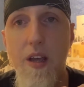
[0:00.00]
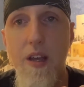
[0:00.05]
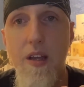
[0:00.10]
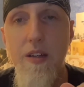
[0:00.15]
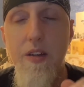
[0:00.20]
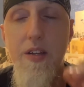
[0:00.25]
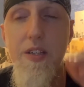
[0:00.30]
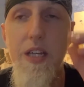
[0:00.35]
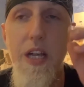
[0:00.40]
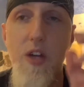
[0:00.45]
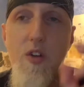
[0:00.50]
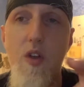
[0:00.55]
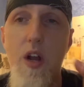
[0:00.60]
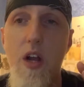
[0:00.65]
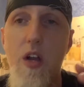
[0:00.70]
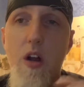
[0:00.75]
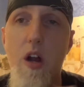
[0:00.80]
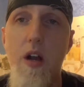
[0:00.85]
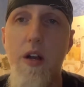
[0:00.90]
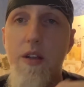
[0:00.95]
Now I say
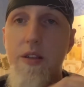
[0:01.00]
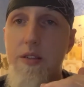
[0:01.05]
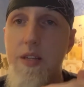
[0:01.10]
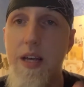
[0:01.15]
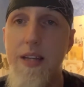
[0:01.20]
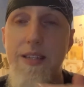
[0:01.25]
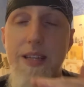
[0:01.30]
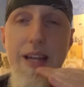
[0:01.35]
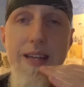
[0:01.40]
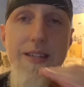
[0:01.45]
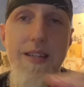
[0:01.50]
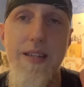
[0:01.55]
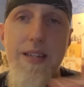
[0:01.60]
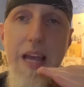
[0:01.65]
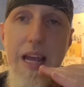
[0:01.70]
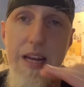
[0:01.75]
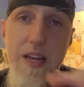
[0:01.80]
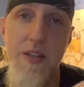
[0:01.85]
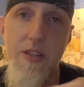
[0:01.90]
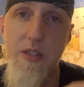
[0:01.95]
credit card because that's
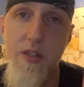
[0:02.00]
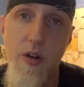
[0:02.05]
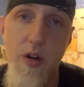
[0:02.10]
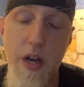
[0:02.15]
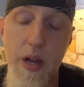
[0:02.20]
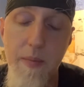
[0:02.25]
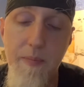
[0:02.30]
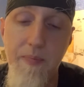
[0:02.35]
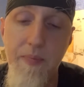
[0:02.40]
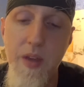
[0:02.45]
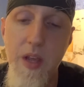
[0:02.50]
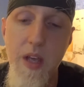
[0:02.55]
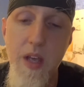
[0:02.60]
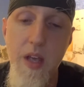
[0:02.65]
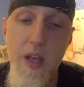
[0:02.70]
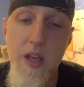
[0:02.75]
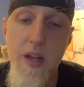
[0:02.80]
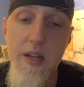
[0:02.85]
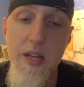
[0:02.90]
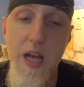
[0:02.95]
instantaneous, all right?
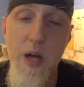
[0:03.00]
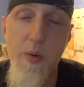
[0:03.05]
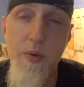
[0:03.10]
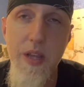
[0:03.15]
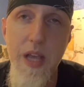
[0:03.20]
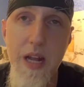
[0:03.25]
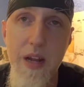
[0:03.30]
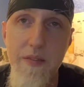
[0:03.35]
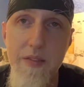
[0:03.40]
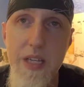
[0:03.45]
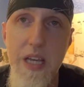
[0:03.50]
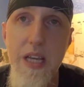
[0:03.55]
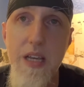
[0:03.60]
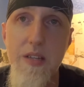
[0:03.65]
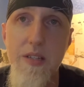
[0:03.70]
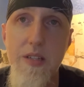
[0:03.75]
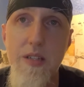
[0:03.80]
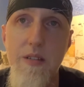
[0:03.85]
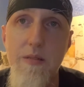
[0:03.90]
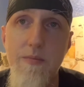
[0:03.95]
Now with
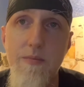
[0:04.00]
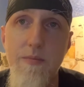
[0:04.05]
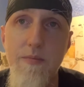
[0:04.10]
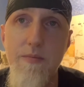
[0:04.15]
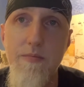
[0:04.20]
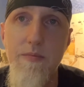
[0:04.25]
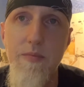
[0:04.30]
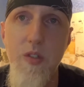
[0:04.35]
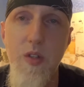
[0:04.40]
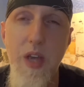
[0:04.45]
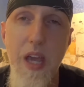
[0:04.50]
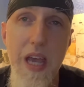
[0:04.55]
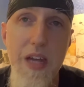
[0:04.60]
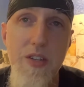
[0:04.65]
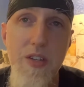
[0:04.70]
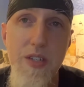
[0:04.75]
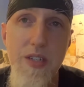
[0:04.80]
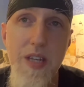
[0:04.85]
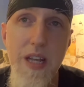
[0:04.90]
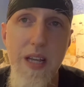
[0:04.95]
NFTs, you
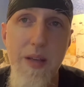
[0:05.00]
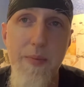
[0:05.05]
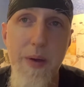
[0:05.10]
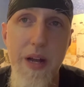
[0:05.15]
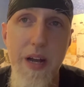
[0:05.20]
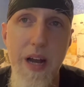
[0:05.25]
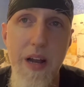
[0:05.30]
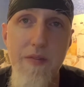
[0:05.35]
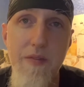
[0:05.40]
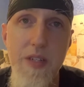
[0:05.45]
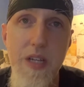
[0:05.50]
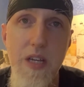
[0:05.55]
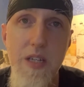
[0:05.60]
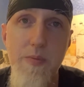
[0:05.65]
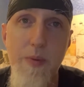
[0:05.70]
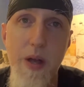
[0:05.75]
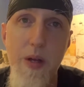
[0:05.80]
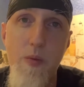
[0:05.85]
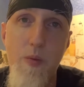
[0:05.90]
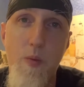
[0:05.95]
can't just think about NFTs,
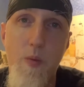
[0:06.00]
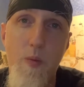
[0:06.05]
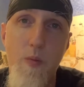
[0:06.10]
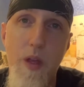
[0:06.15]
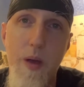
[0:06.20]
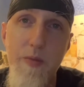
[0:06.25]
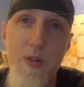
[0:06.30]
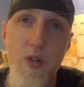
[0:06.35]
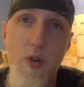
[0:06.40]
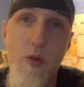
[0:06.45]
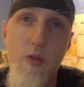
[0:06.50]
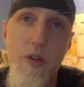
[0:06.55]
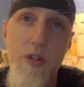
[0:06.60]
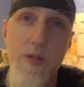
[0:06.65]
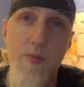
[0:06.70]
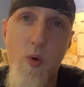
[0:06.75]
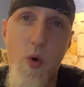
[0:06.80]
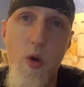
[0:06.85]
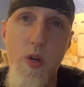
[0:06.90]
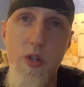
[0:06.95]
but I'm sure
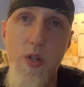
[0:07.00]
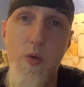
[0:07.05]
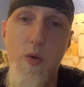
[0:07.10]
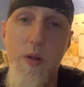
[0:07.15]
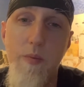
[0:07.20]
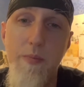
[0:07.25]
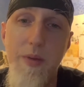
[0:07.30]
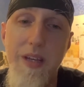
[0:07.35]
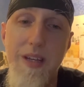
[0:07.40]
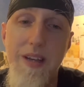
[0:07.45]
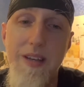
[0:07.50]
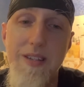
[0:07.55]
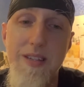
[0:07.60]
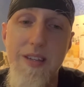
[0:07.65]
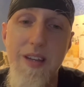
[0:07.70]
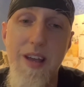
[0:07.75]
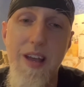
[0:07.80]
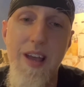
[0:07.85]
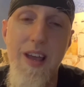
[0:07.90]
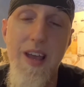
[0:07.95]
there's more to it
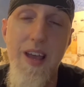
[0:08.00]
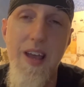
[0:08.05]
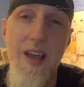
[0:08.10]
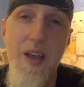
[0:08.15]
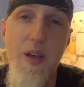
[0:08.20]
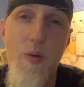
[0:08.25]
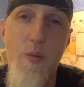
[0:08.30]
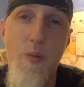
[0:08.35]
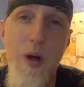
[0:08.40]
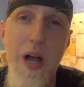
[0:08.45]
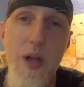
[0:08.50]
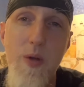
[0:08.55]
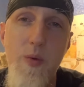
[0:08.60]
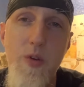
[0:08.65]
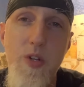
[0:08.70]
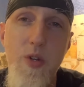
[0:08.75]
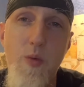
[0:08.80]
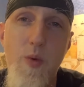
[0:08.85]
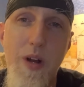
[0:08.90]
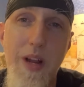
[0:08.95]
because why
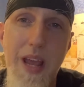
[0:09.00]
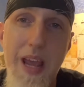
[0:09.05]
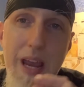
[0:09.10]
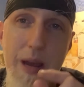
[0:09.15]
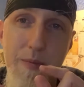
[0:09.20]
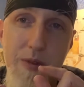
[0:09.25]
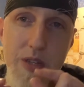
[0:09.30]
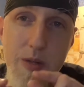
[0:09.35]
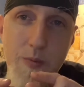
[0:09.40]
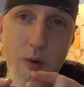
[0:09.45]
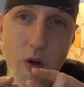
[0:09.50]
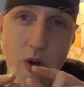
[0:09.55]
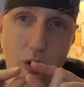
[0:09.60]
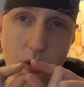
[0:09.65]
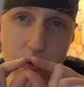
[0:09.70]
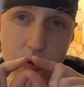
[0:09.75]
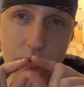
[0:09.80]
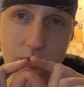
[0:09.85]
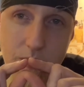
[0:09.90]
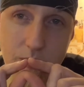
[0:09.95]
would you want to aim small?
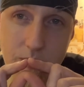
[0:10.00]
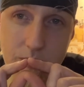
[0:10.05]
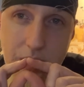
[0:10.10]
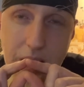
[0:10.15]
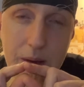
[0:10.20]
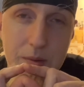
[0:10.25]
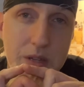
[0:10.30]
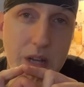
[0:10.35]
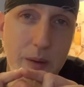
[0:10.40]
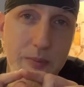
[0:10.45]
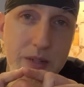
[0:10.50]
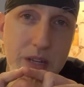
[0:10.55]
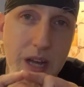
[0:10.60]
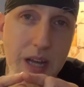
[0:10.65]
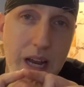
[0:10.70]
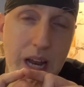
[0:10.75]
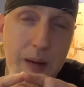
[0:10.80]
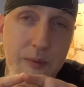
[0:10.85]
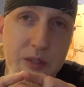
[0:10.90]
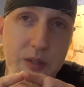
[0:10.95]
GameStop is not going
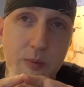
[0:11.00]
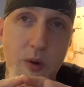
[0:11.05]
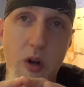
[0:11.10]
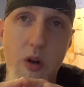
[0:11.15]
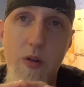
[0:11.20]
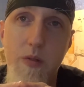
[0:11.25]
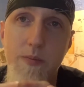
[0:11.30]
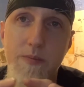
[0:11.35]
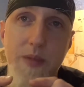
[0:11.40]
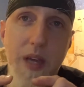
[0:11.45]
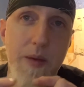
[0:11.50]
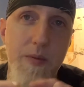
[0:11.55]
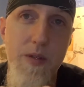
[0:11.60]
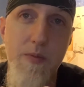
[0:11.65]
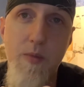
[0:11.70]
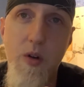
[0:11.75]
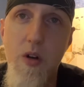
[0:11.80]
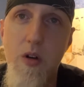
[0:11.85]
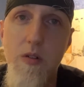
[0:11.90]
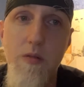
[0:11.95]
to aim small. Aim
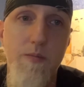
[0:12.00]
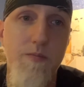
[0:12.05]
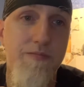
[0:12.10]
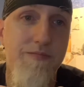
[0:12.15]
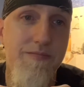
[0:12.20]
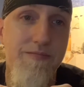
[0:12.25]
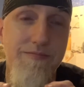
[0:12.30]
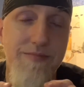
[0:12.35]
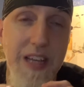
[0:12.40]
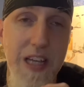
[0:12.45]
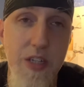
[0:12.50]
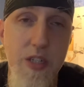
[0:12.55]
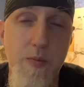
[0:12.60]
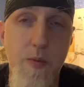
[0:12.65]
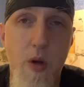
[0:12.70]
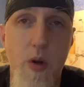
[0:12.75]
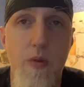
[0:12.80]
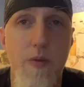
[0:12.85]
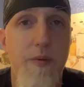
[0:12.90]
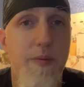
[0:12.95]
small, hit
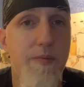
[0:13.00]
small.